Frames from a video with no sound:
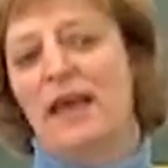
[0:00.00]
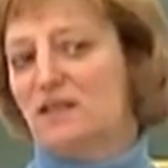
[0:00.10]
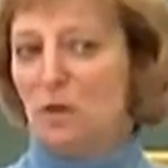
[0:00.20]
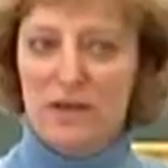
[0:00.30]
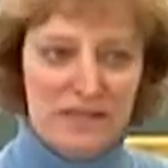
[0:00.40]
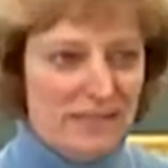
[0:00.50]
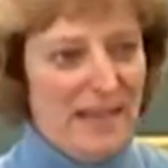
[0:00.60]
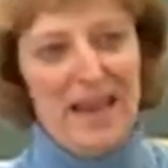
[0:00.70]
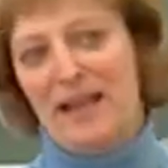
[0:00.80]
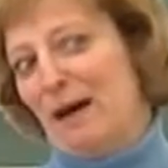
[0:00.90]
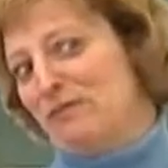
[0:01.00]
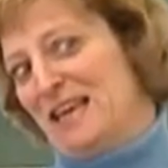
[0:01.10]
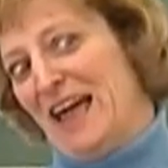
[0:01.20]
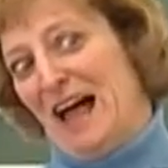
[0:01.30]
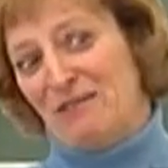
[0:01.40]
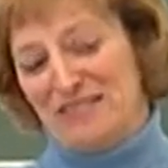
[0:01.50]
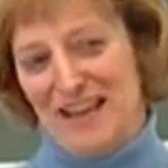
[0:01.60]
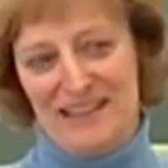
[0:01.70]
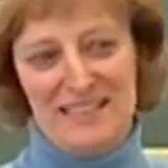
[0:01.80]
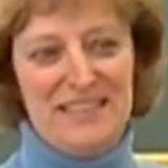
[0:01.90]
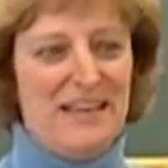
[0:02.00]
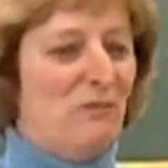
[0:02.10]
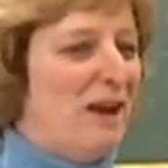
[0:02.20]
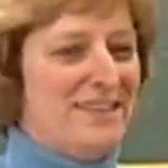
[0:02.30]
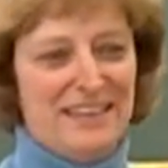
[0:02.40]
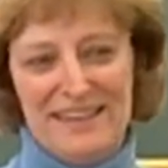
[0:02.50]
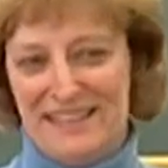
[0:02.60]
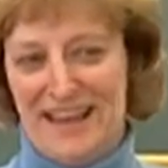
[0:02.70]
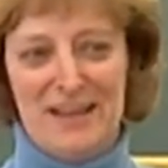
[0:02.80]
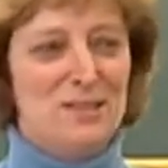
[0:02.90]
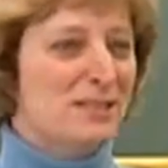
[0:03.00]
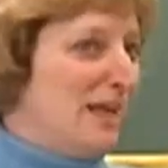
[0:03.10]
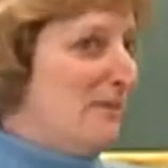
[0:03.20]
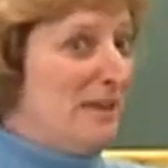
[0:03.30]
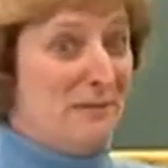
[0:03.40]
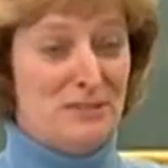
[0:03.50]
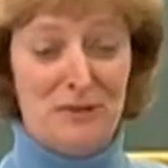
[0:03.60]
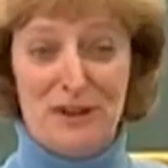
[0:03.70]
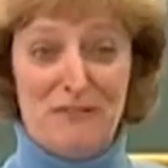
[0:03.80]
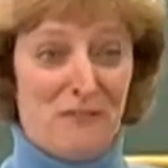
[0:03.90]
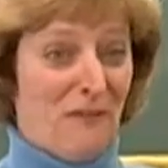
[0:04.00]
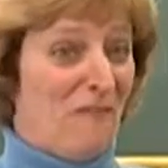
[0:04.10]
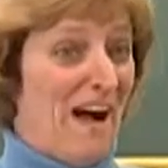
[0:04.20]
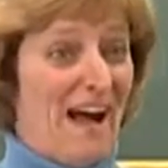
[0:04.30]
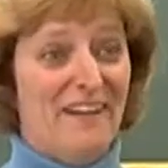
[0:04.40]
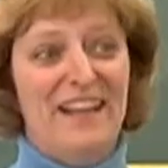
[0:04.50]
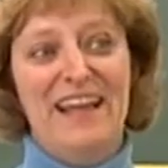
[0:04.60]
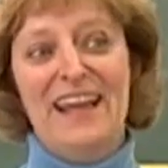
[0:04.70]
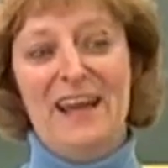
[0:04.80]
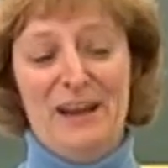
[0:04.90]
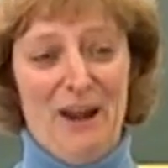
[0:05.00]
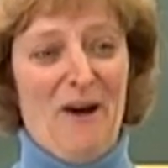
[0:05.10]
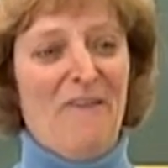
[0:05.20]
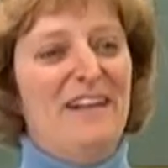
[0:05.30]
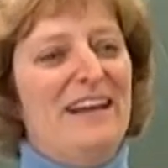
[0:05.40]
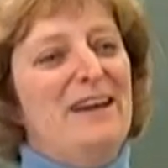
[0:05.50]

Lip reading: And so he's standing outside his seat, raising his hand. Just let him keep doing it for a while, you know.